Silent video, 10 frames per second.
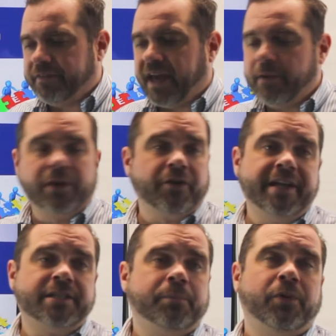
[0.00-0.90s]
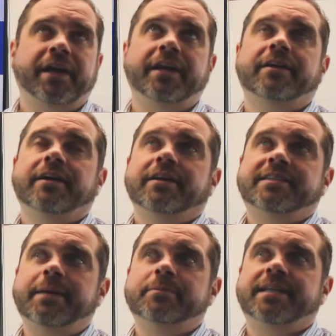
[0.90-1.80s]
They were great at putting
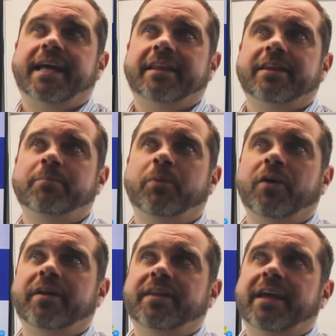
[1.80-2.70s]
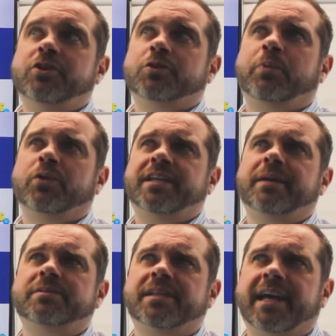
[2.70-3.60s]
teams together, but they just put
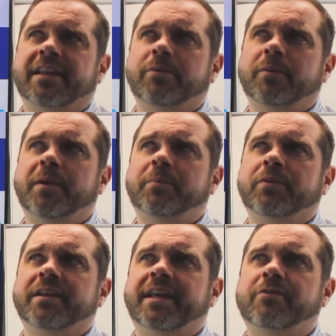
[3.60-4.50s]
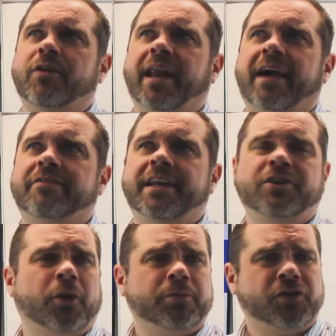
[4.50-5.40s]
teams together with people that didn't really have any
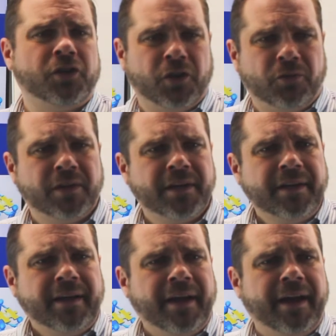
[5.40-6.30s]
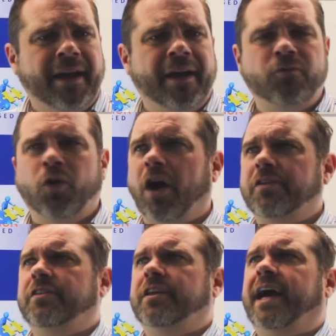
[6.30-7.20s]
jobs to do,
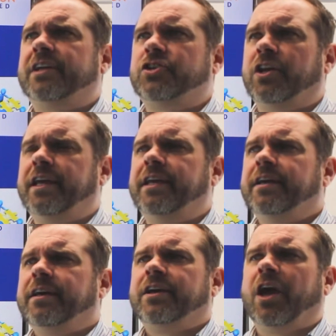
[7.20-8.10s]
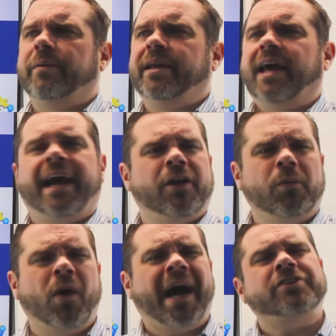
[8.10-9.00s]
rather than actually going, hang
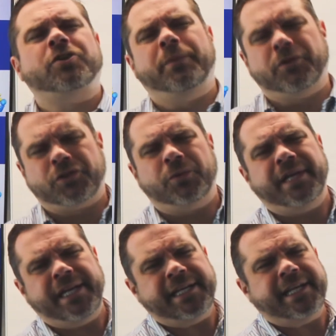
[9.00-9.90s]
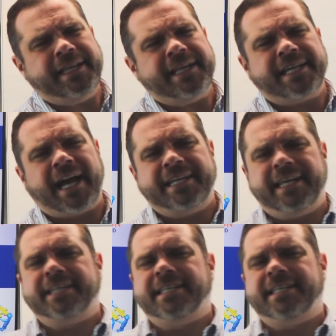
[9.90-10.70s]
on, what attributes do we need in this guiding